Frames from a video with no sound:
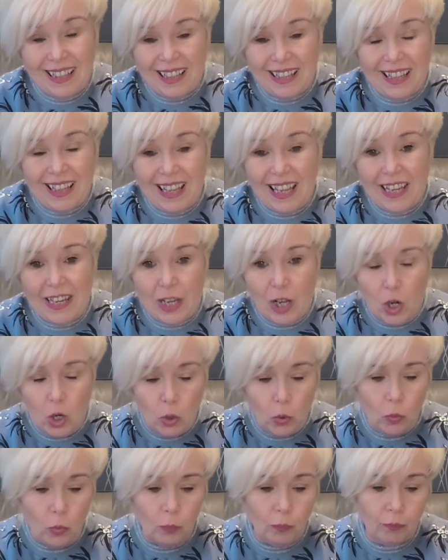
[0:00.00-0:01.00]
hey
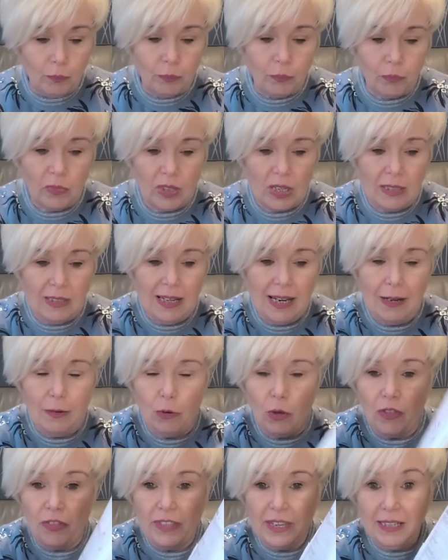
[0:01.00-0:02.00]
ho. Now,
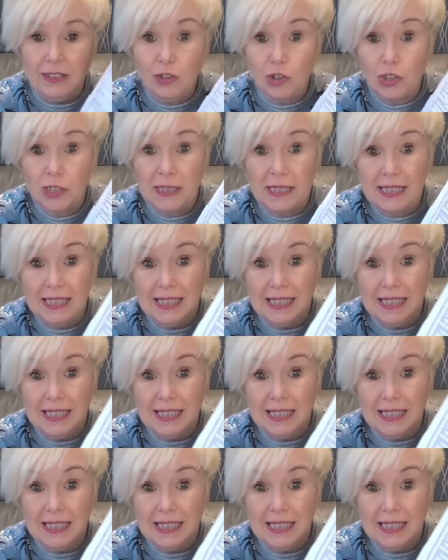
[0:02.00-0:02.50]
the interesting